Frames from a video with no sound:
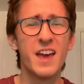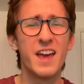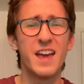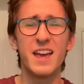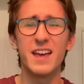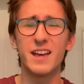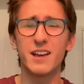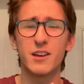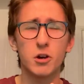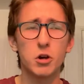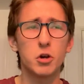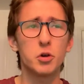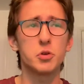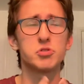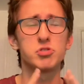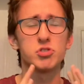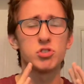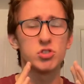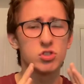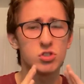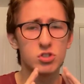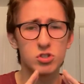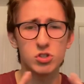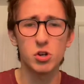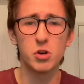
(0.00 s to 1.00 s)
it
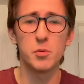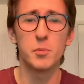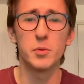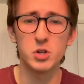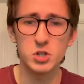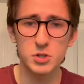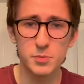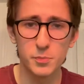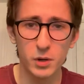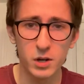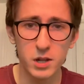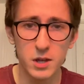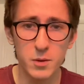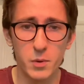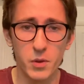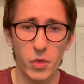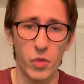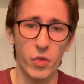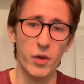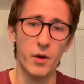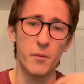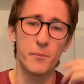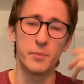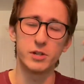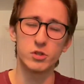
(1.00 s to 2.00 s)
costs so much money, whether
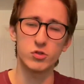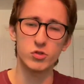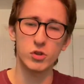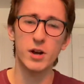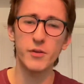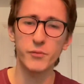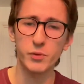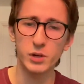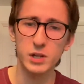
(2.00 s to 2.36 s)
that be travel